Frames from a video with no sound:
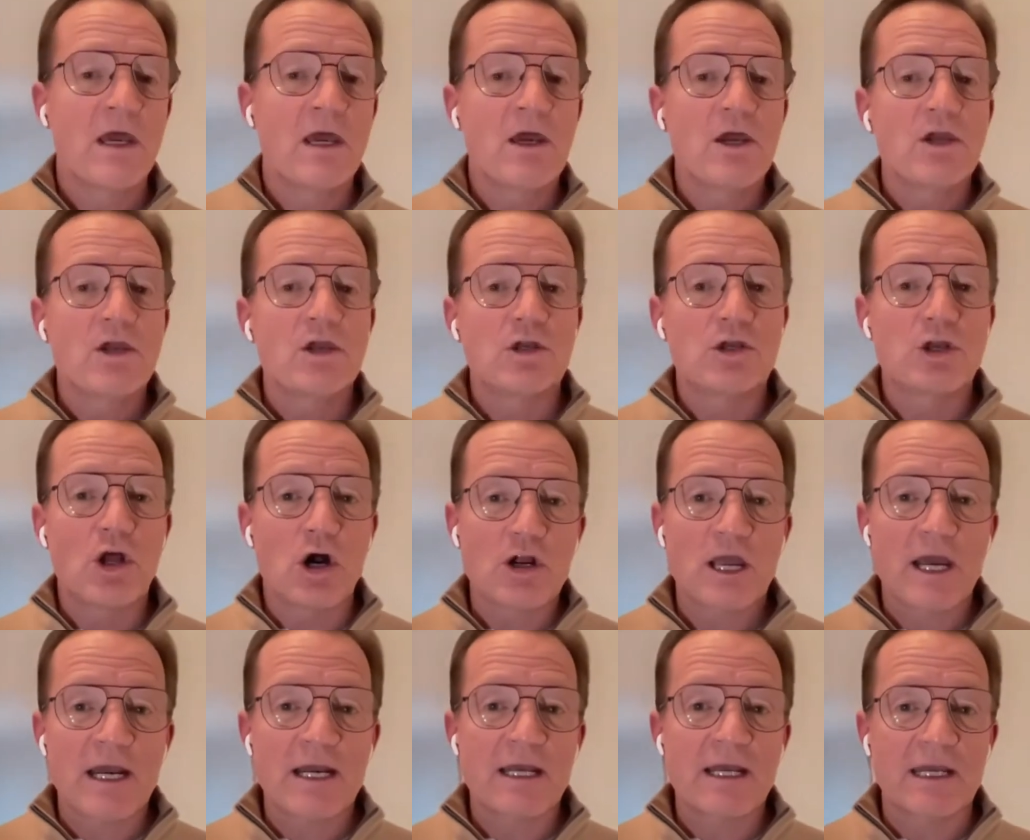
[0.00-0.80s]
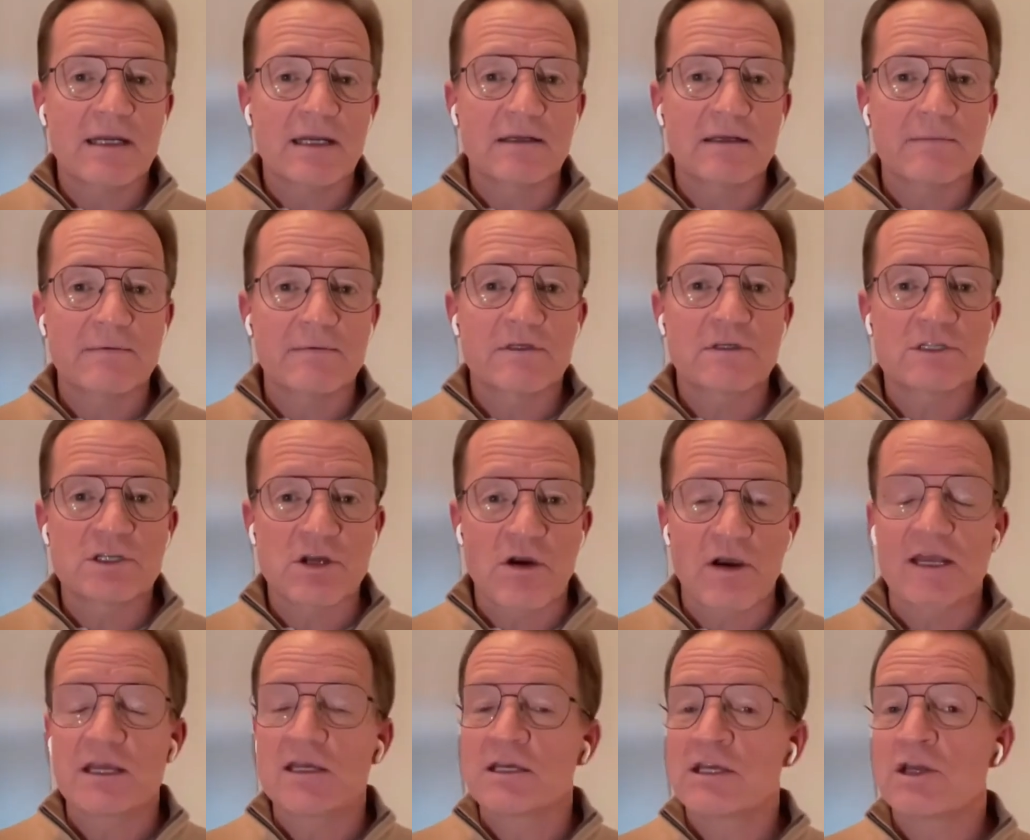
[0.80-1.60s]
You're not going to
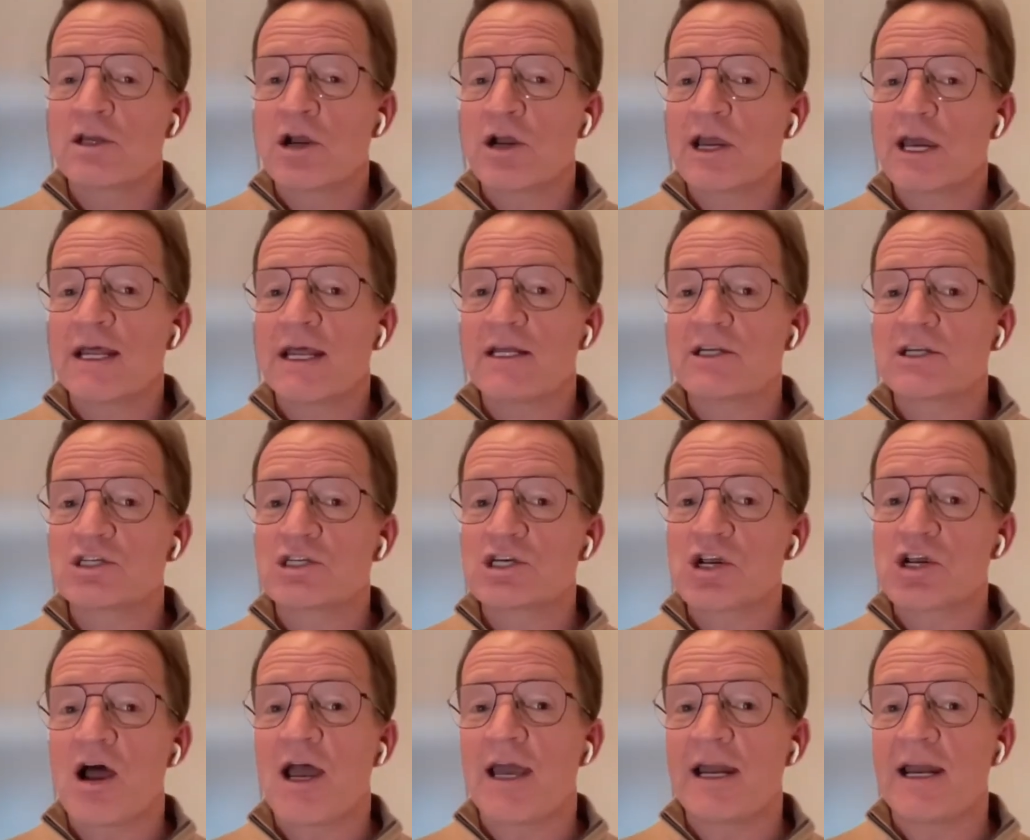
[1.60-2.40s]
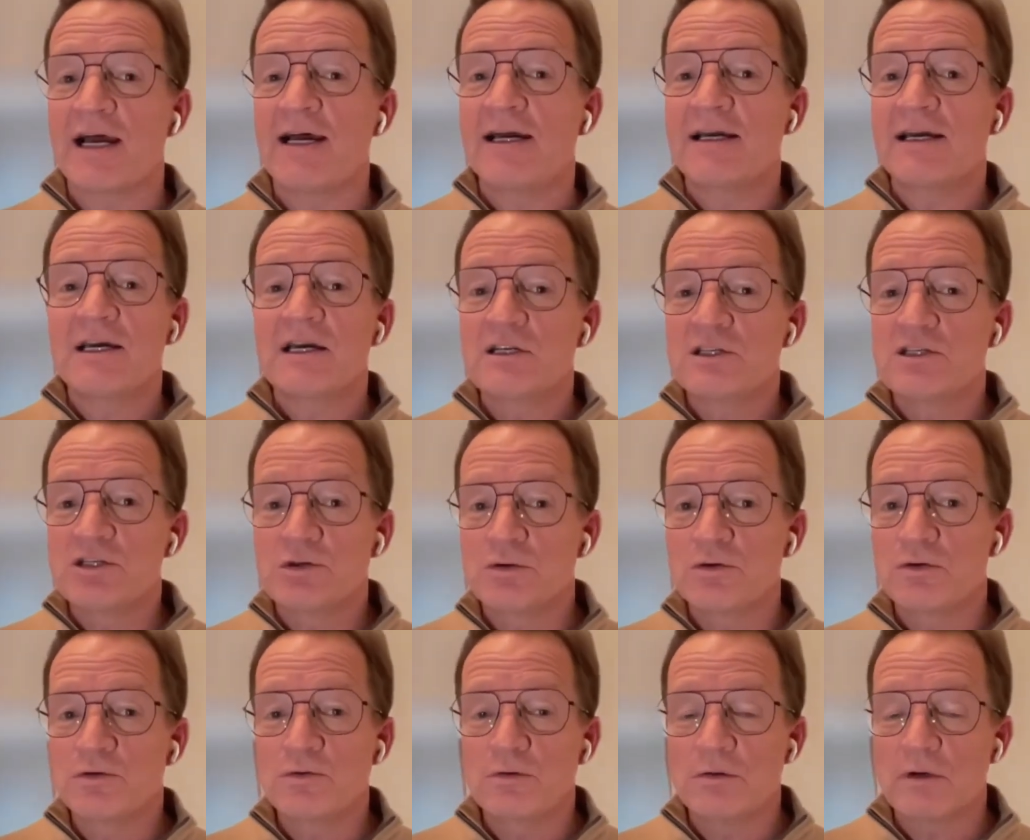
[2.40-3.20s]
get China
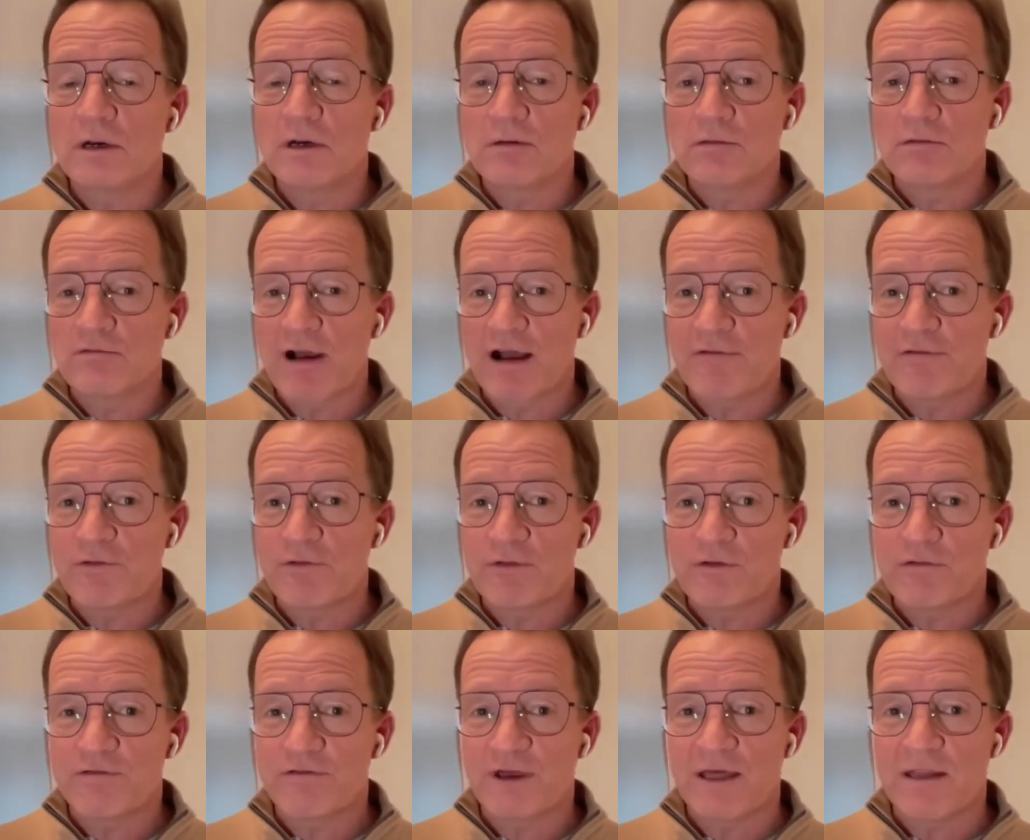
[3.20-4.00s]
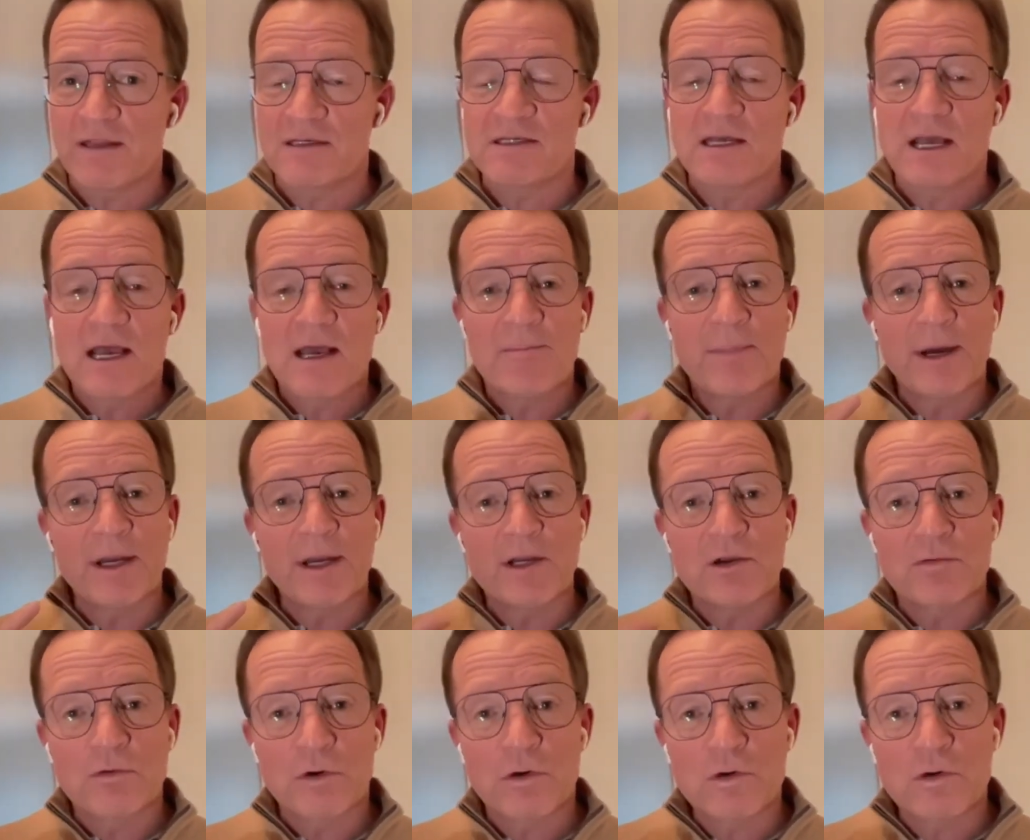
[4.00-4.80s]
to ruffle the feathers, but
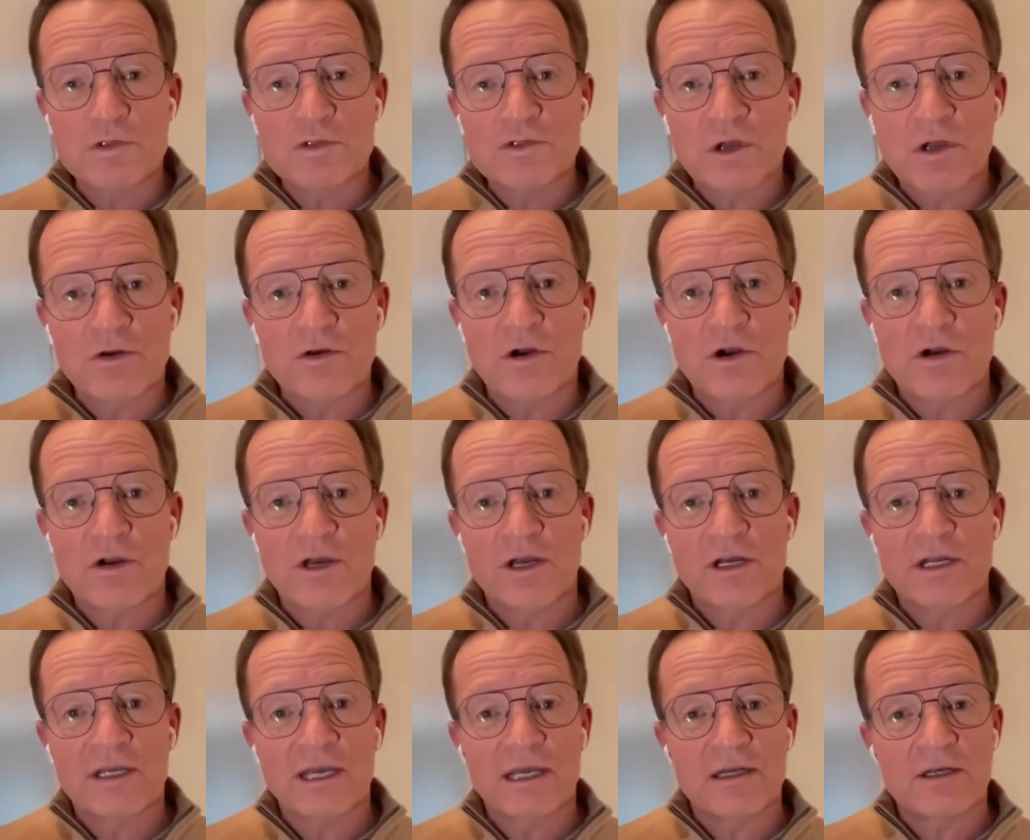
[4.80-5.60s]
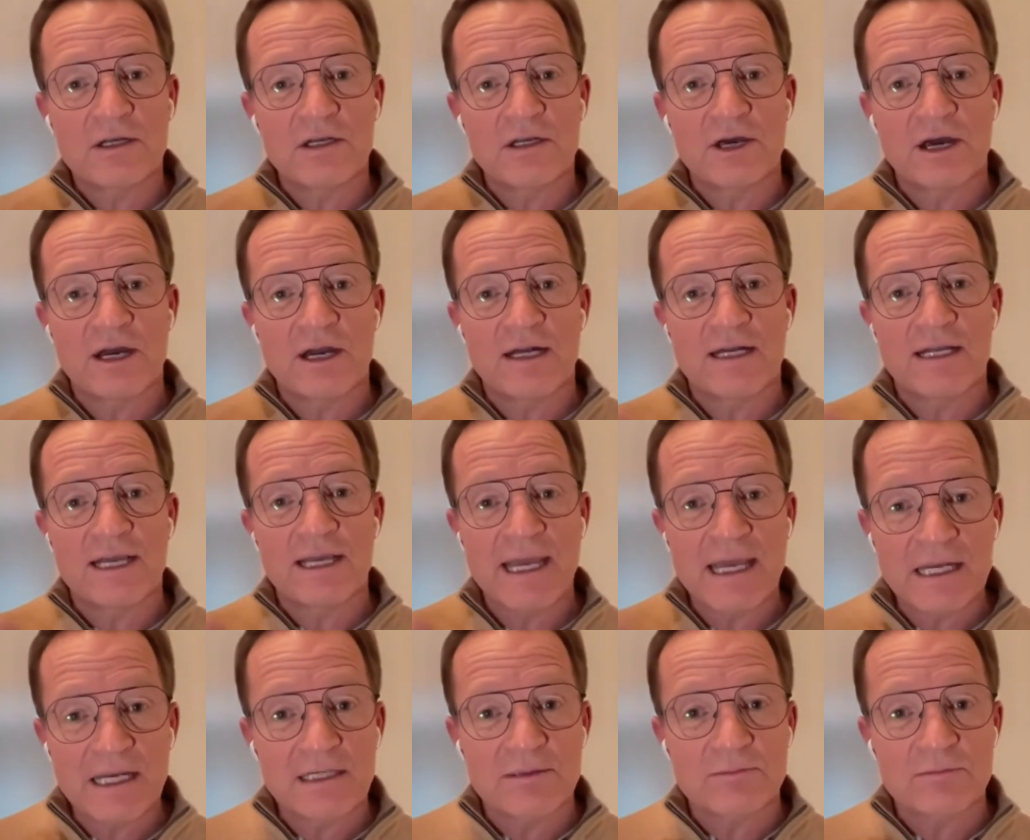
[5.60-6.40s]
you're also not going to get United
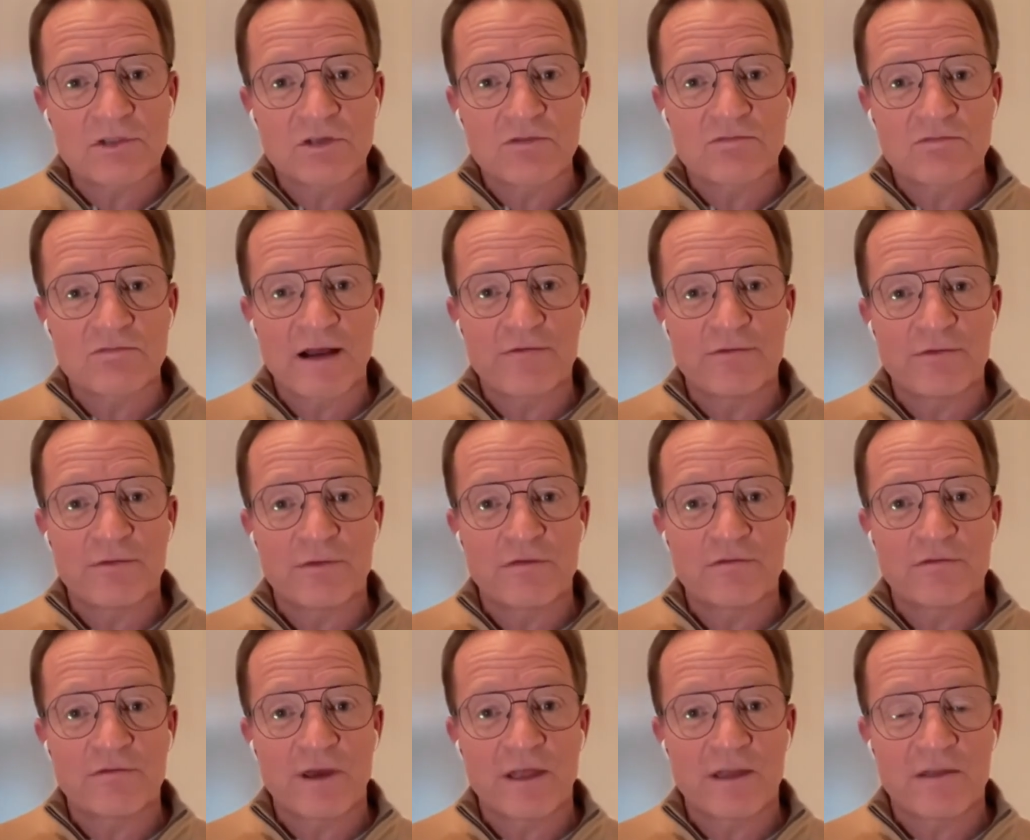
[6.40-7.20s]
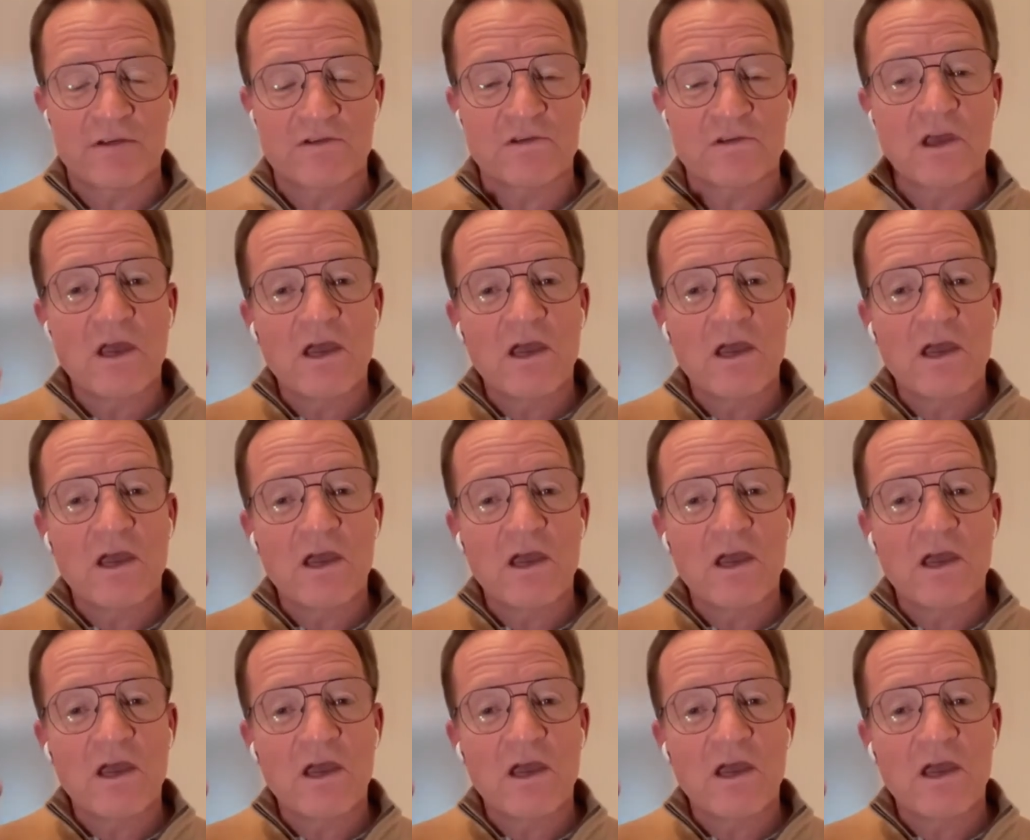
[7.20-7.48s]
Kingdom to ruffle the feathers.